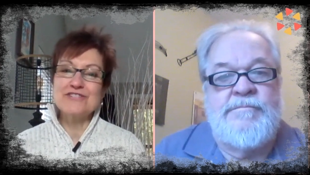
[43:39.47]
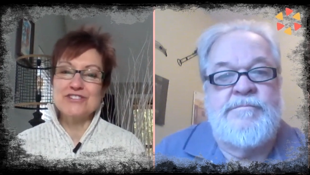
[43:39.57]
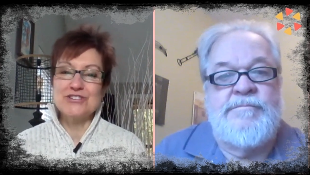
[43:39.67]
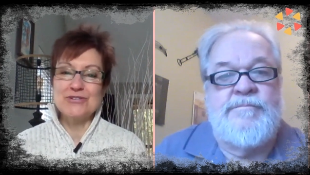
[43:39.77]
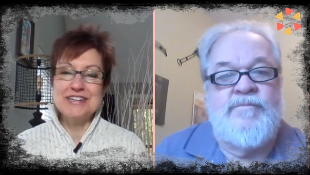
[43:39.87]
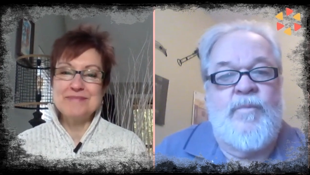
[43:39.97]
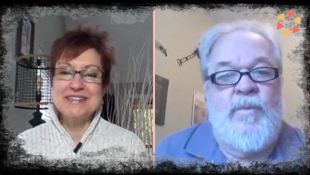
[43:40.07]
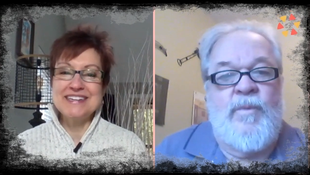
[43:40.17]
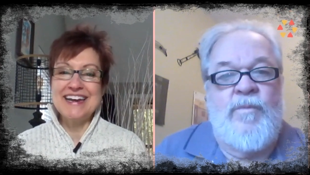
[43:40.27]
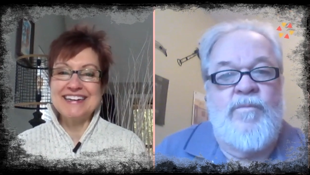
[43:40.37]
Speaker 1: for joining
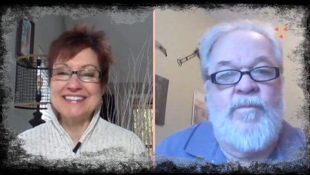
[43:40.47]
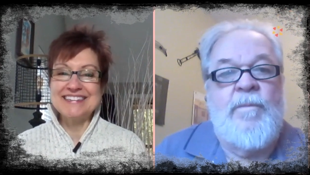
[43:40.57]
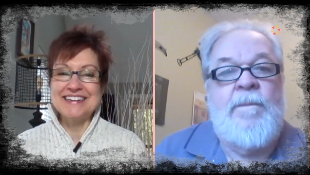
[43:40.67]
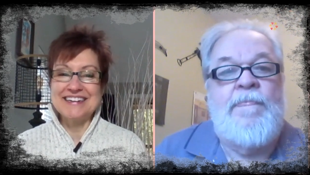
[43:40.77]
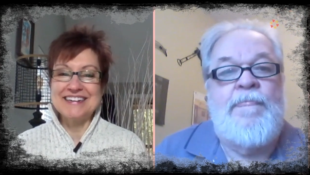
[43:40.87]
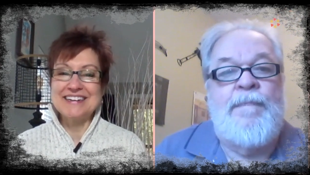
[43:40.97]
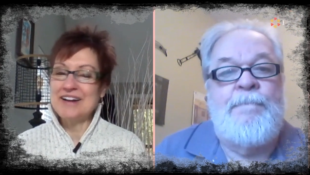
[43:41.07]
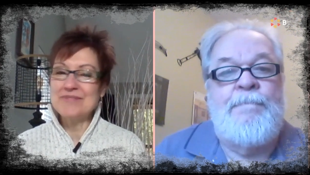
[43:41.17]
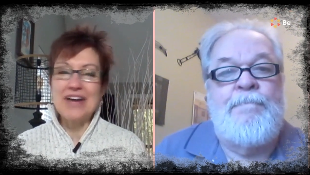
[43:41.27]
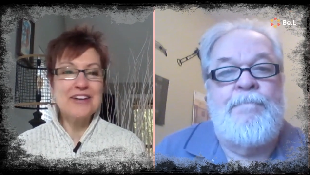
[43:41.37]
me, and uh,
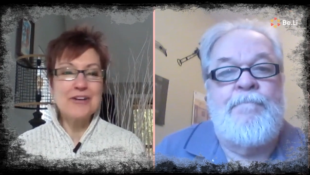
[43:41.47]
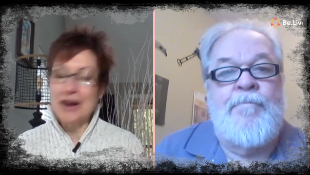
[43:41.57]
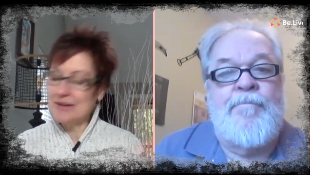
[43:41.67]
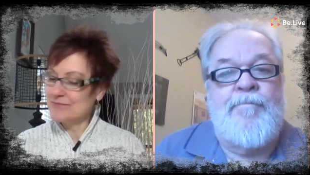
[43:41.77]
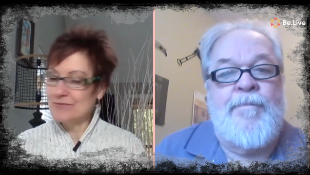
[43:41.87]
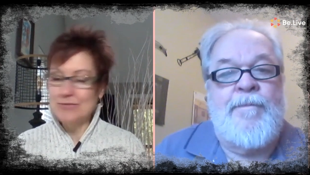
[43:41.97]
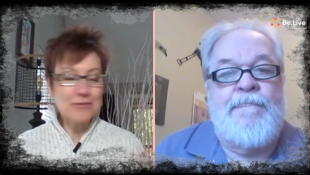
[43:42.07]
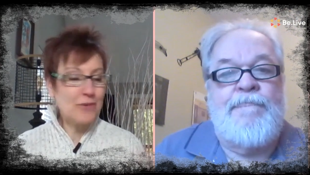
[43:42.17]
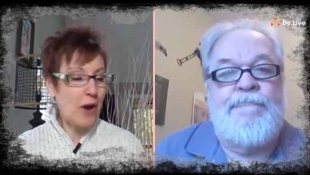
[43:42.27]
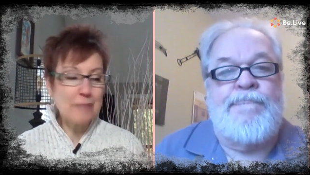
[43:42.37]
I, I
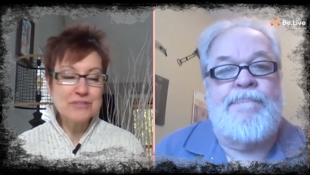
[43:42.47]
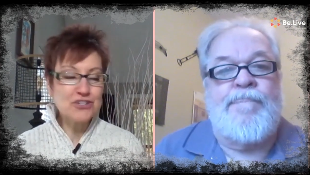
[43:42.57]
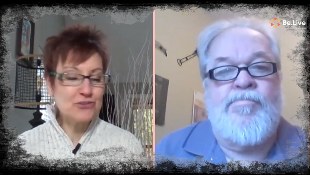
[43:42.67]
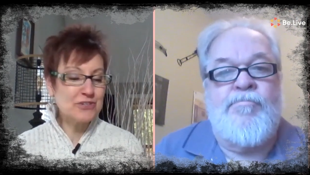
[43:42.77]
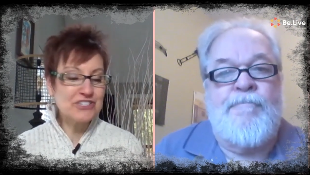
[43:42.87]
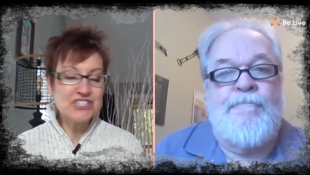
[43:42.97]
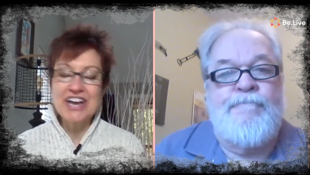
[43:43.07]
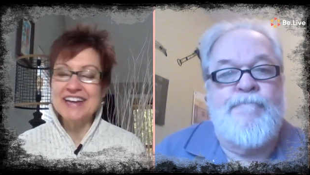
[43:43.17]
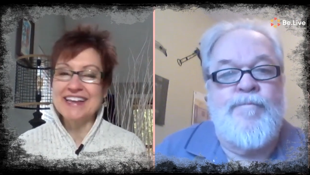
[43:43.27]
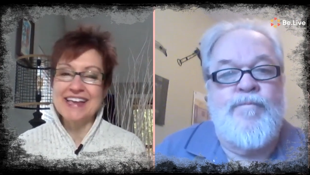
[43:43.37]
will. I'm sure we'll
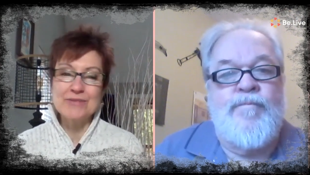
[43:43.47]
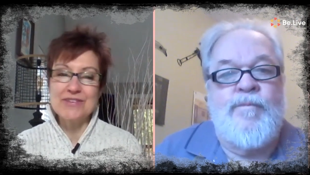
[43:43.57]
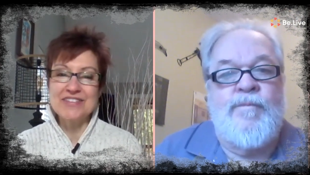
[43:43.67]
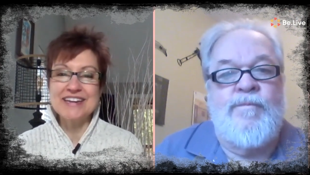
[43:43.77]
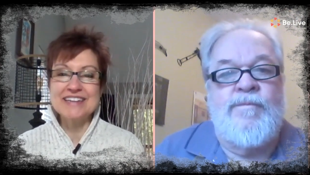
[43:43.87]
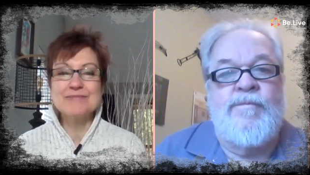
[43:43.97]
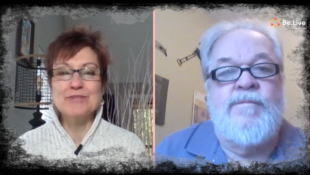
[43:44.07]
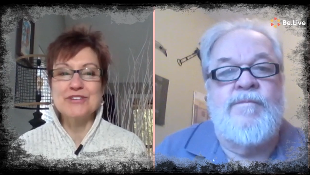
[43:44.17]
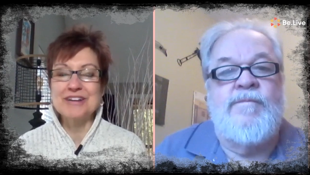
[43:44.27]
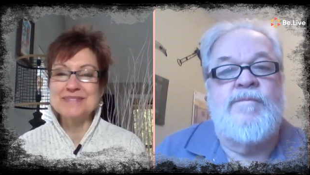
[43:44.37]
chat again when the next
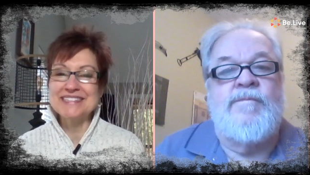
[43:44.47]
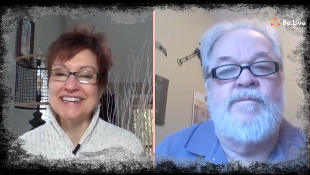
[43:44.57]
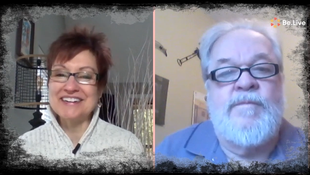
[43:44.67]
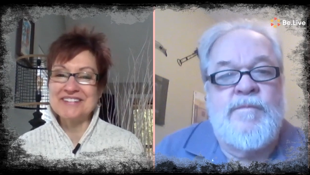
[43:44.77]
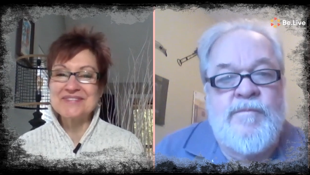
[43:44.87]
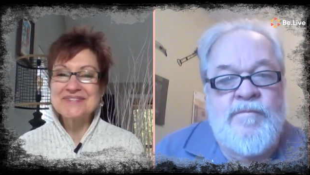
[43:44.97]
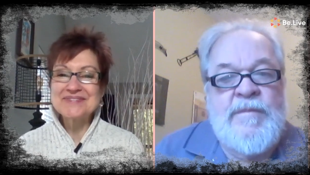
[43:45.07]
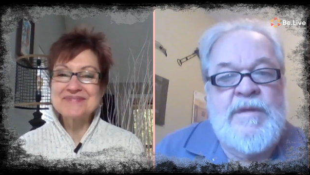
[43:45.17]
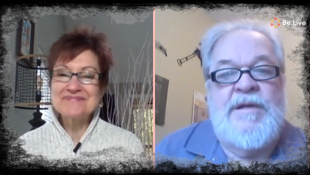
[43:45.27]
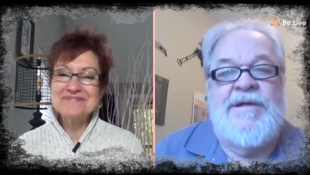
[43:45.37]
book comes out.
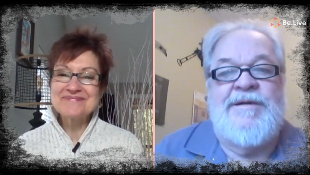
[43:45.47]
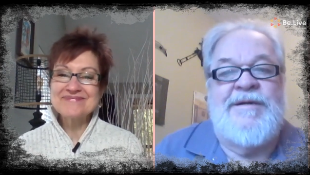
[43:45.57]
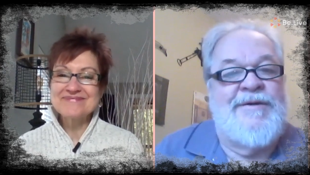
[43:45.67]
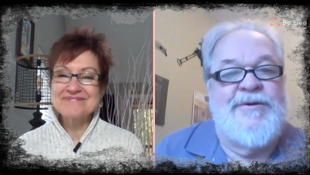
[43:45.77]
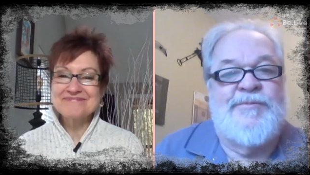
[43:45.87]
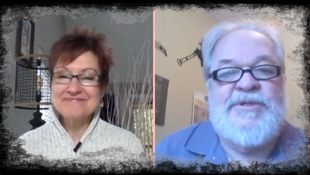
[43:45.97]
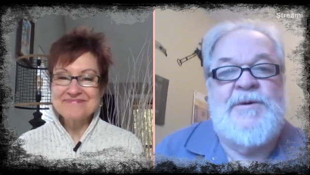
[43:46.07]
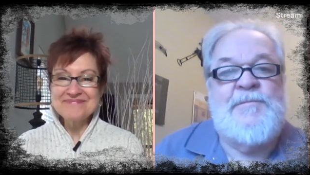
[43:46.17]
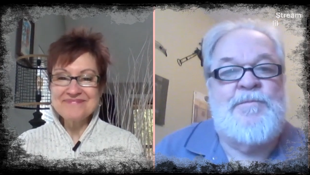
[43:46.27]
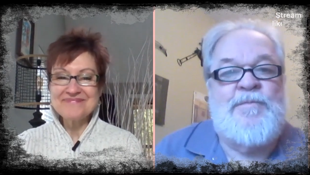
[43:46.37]
Speaker 2: I, I hope
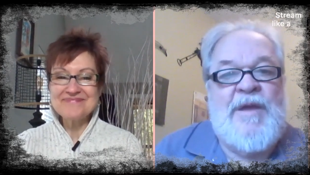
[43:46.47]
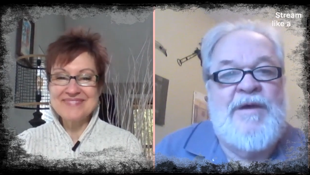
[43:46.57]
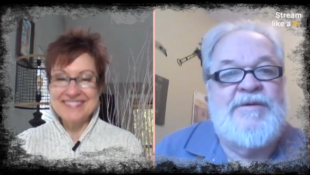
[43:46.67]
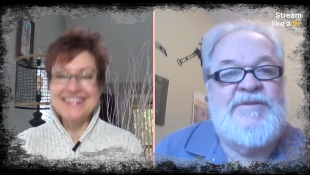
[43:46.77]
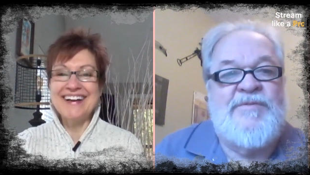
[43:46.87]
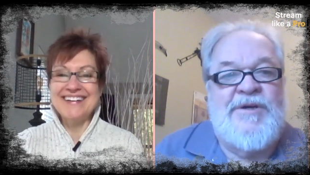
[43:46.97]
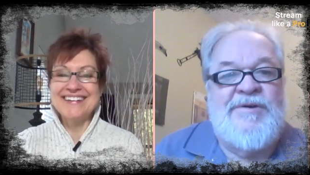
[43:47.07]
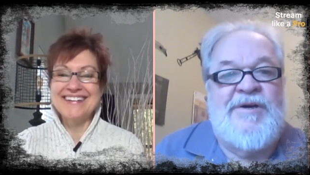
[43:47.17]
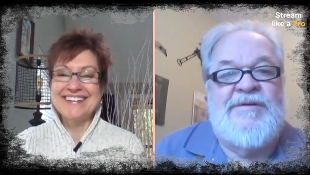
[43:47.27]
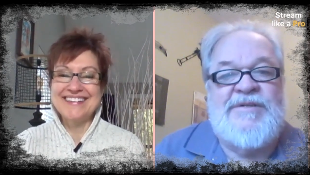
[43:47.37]
so. it was
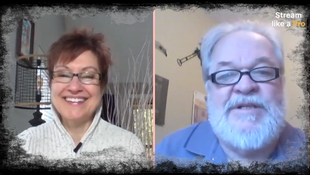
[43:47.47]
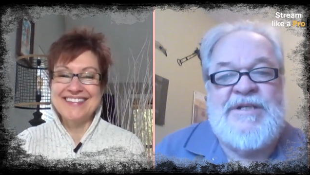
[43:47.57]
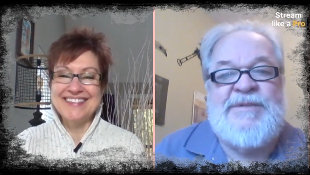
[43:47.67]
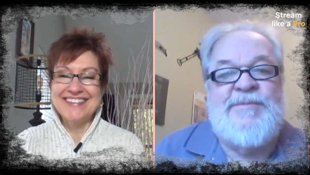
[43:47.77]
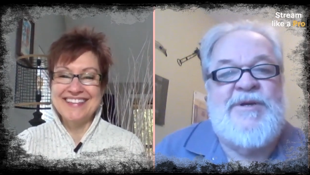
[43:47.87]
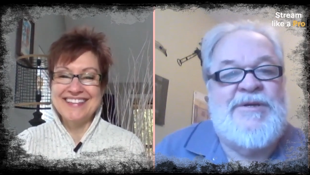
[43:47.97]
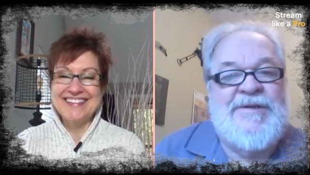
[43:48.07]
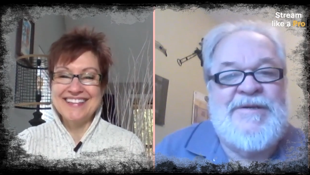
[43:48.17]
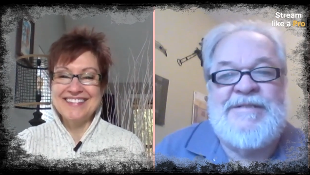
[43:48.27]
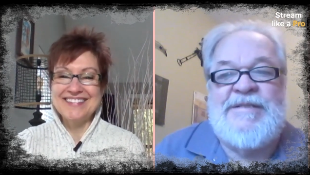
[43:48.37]
very great. It was nice to meet
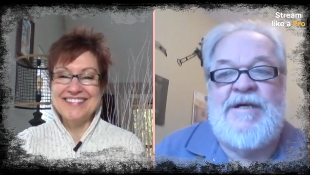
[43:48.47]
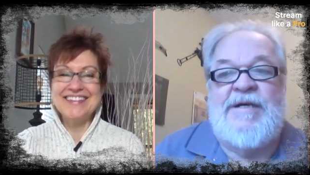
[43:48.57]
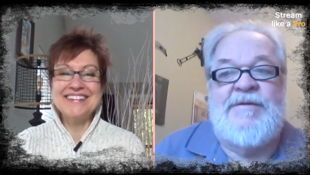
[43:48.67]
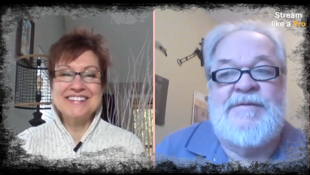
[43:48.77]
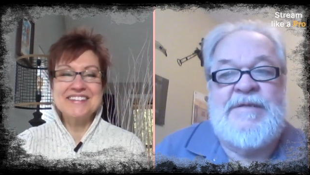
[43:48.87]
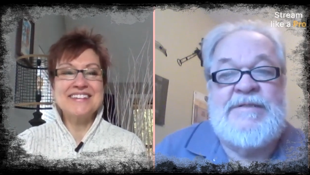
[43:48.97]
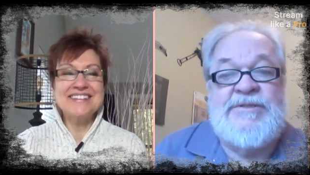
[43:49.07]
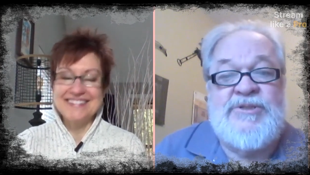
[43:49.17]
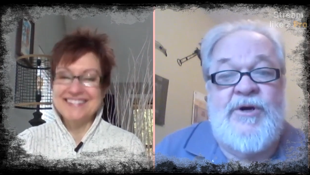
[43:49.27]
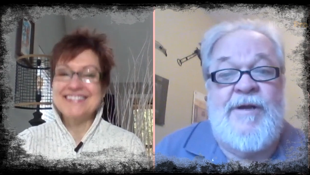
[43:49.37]
you, and uh, I
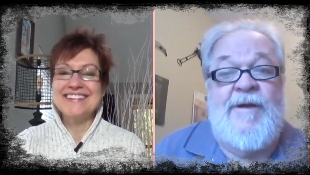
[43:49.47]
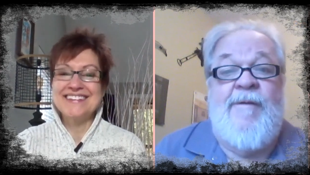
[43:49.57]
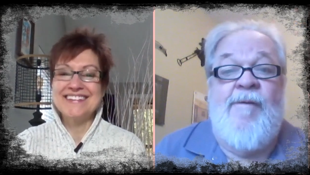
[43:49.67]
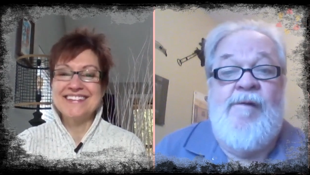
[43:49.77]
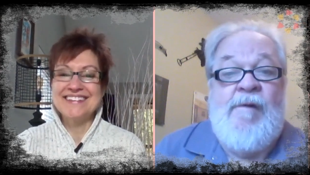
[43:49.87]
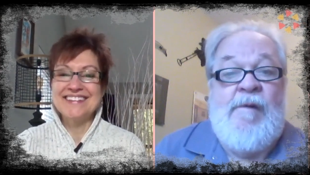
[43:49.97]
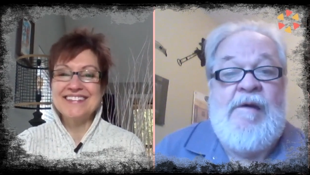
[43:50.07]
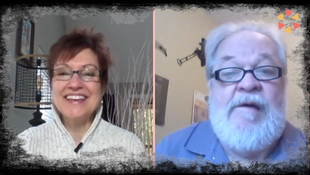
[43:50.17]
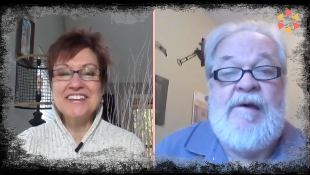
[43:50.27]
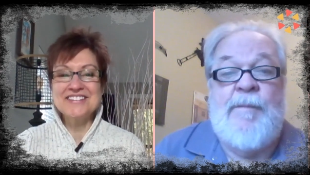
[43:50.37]
enjoyed it.
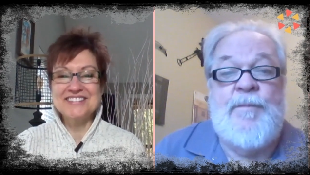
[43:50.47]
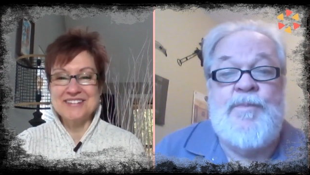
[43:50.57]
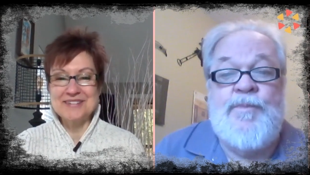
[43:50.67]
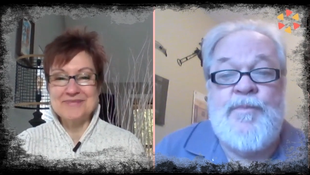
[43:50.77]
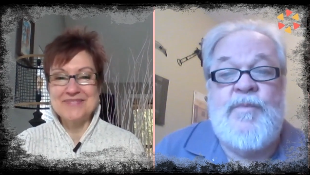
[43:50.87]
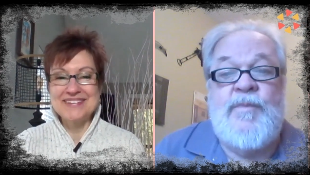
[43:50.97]
Speaker 1: Thank um, you, Tom.